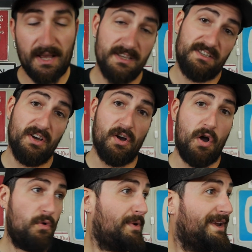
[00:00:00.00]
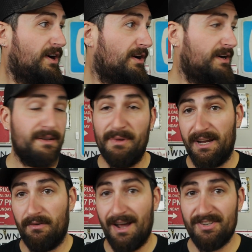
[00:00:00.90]
So we are in my
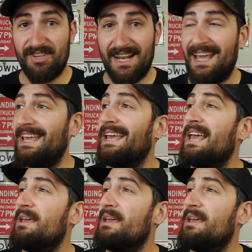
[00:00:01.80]
garage today